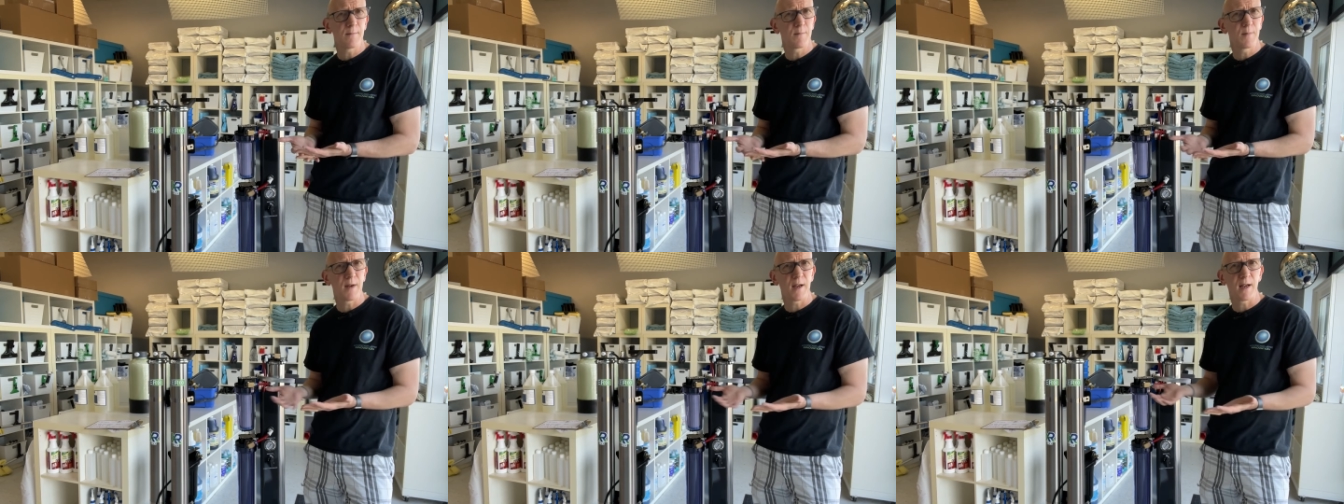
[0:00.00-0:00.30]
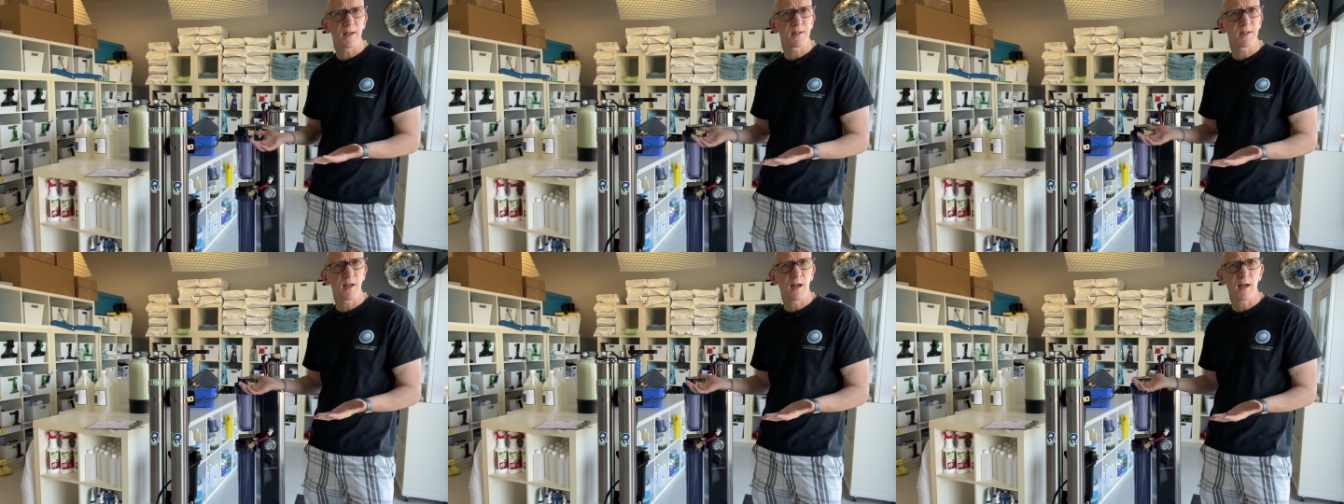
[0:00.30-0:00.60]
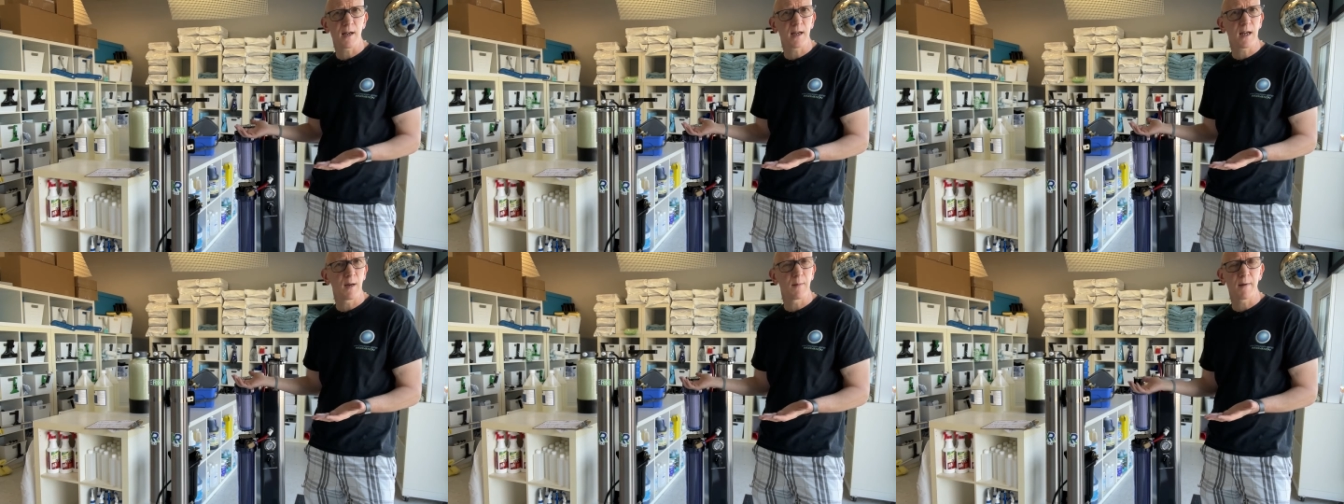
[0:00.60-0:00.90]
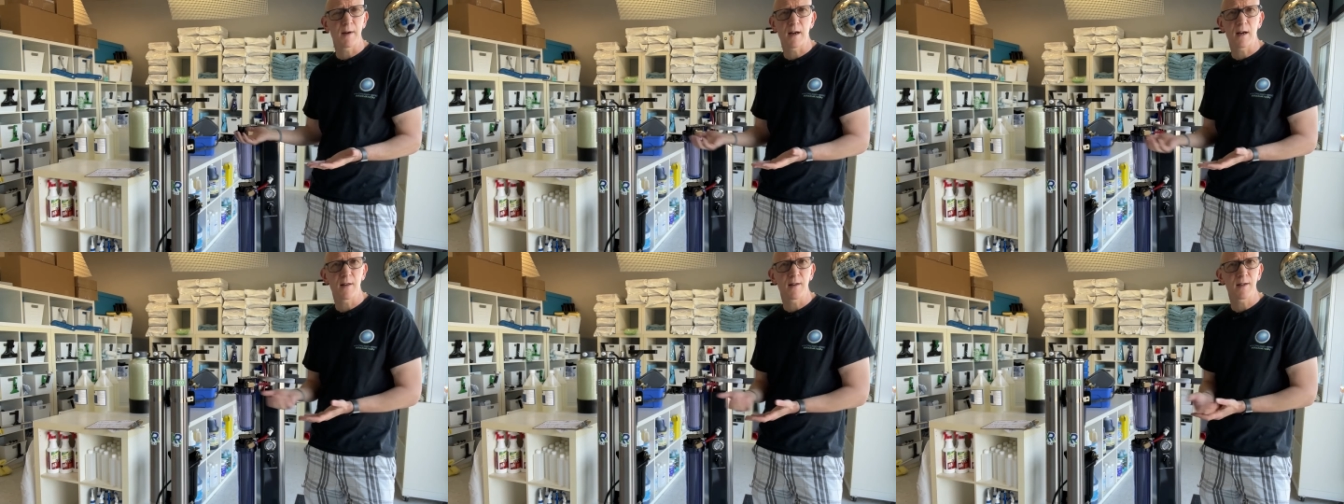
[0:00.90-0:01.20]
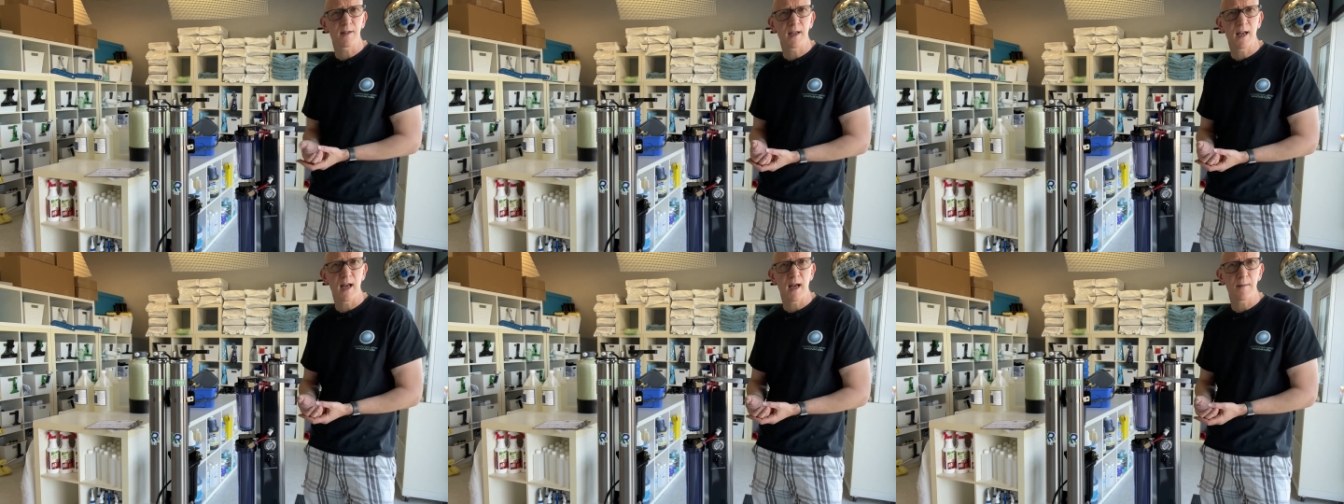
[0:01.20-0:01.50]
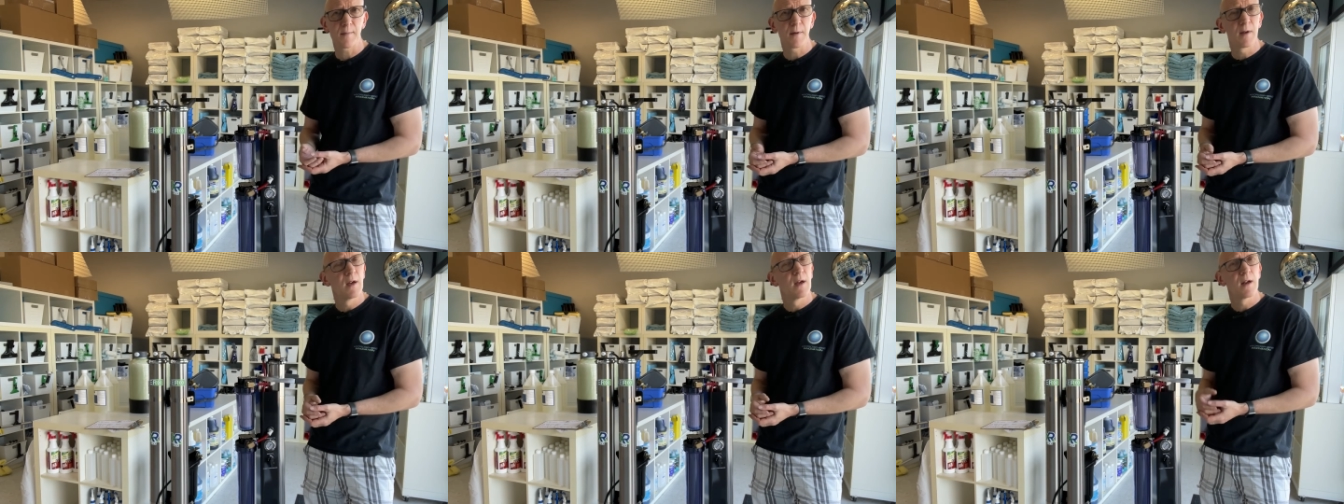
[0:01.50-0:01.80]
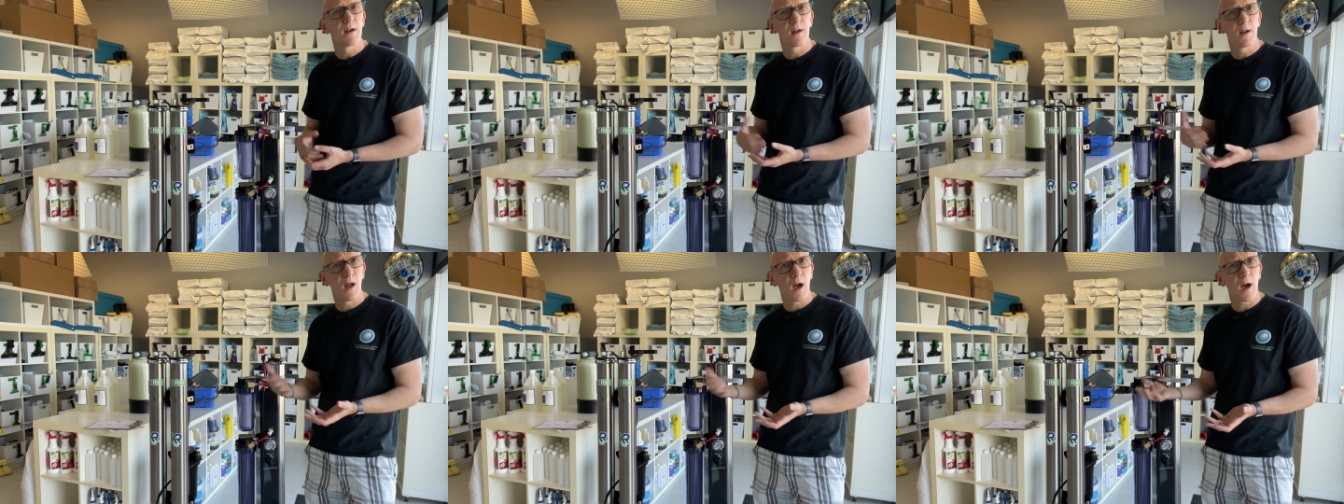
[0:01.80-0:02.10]
psi coming out of the tap
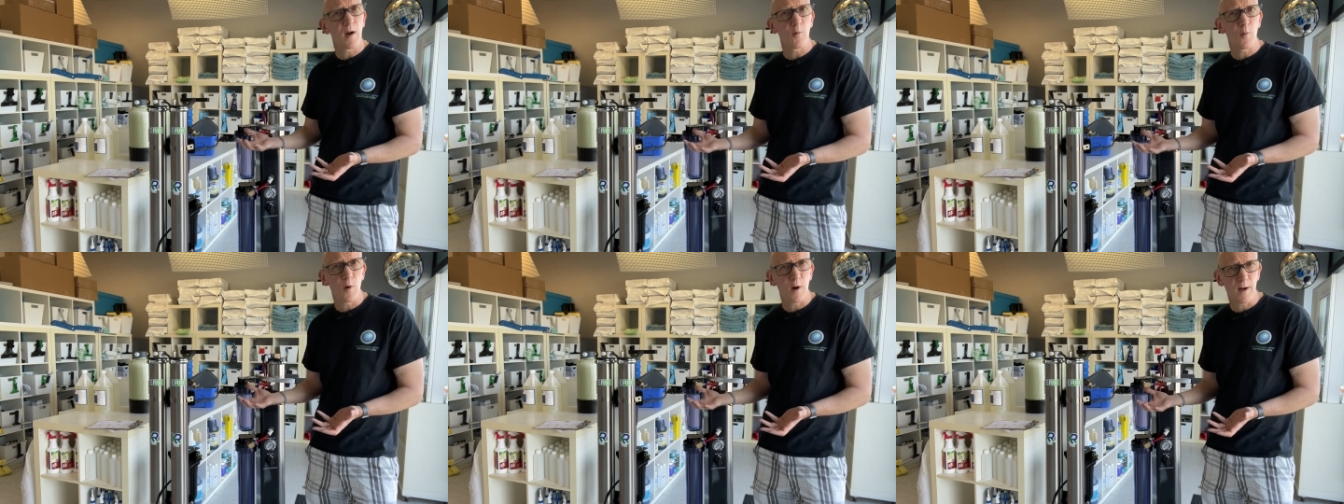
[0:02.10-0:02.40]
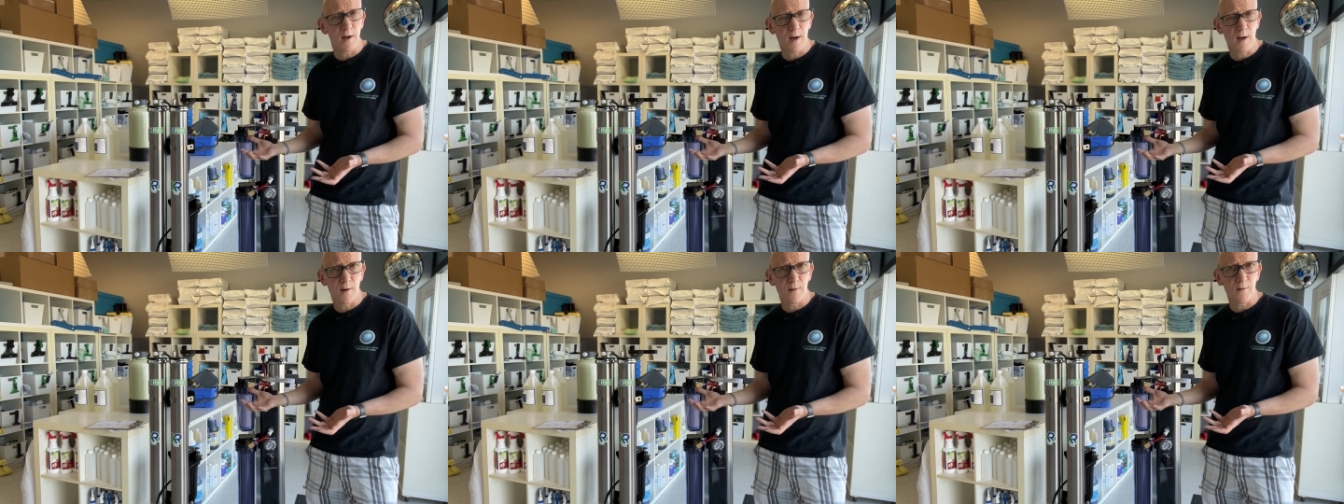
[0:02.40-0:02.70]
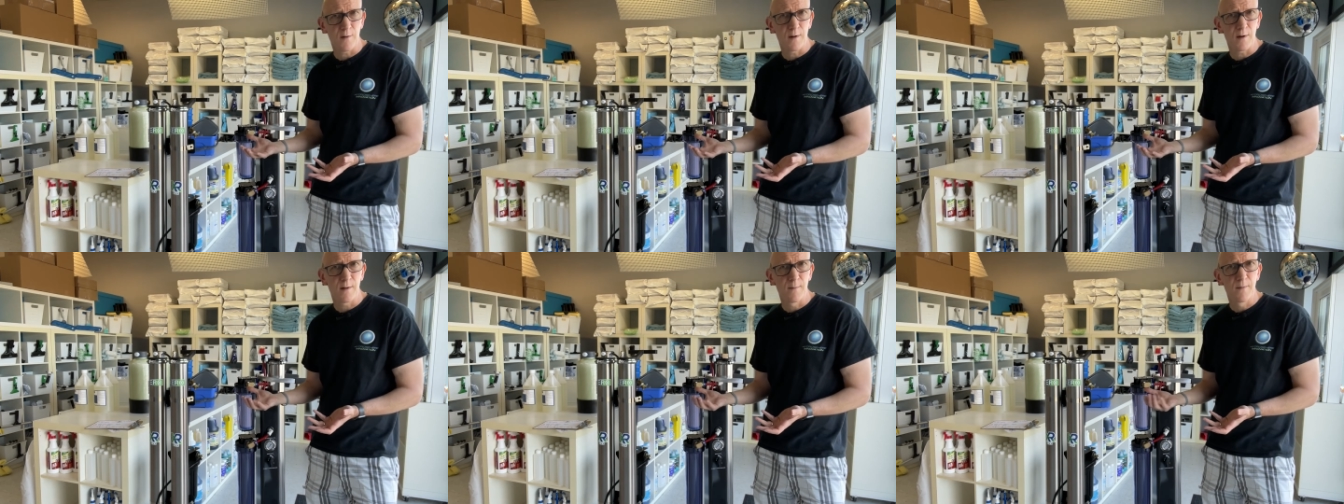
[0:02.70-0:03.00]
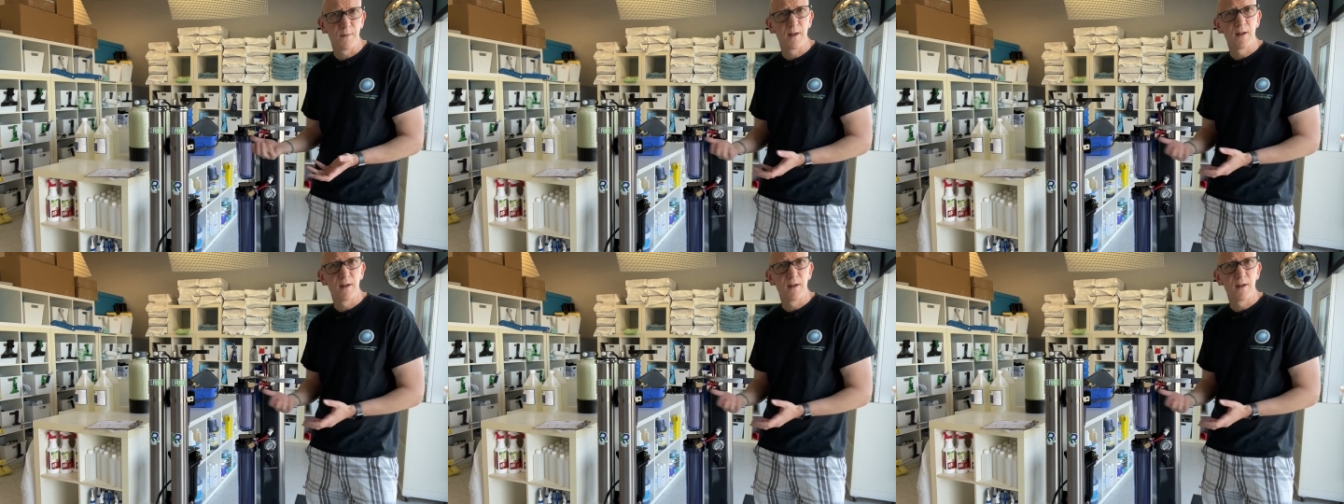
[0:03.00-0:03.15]
not 100.